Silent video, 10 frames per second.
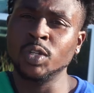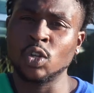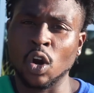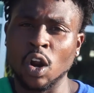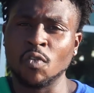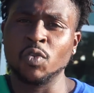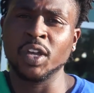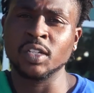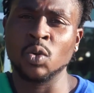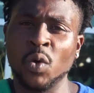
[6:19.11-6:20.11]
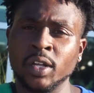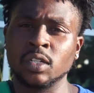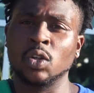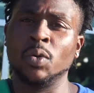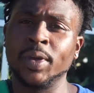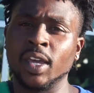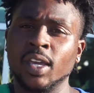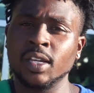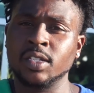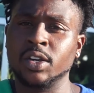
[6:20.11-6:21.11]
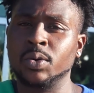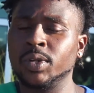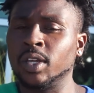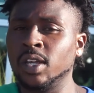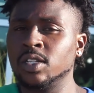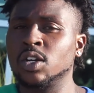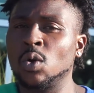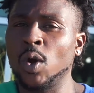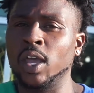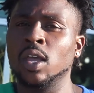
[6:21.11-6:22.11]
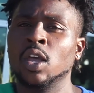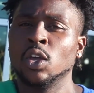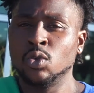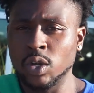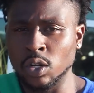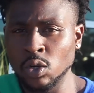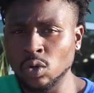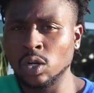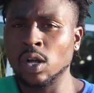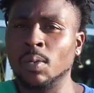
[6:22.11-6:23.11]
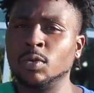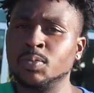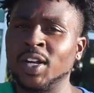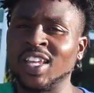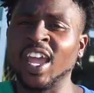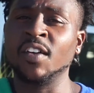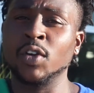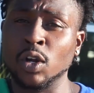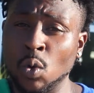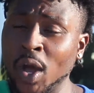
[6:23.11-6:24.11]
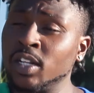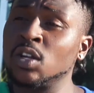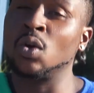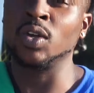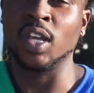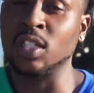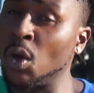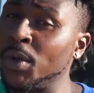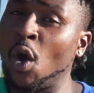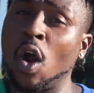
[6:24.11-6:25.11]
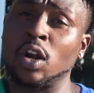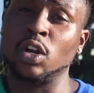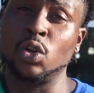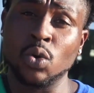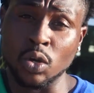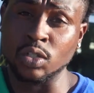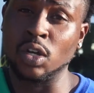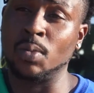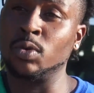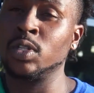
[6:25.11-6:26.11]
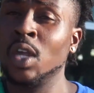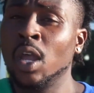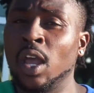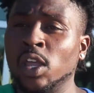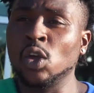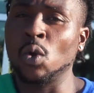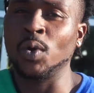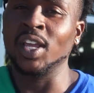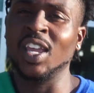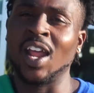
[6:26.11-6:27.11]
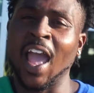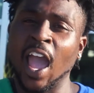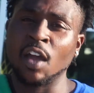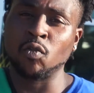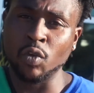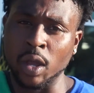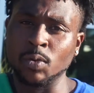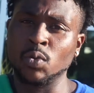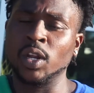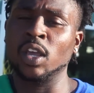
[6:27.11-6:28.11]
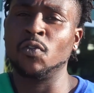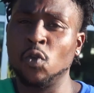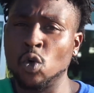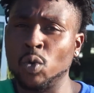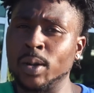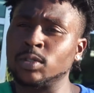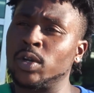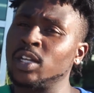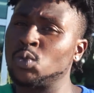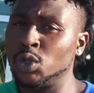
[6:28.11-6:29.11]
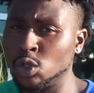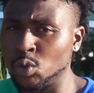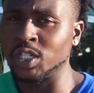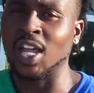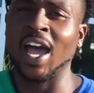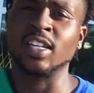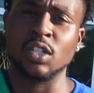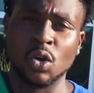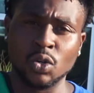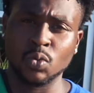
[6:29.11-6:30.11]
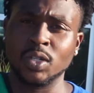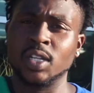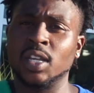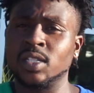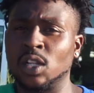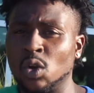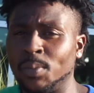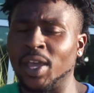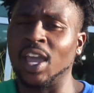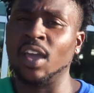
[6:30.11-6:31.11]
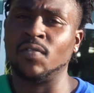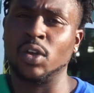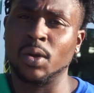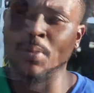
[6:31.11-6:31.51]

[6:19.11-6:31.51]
we started off with because the weight's a little bit easier. With the easier weight, you can do the doubles, but the heavier the weight's gonna get, it's gonna be harder to do those doubles. And you don't wanna get a half rep, you wanna get full reps, so that's when you switch to isos once it gets a little bit heavier.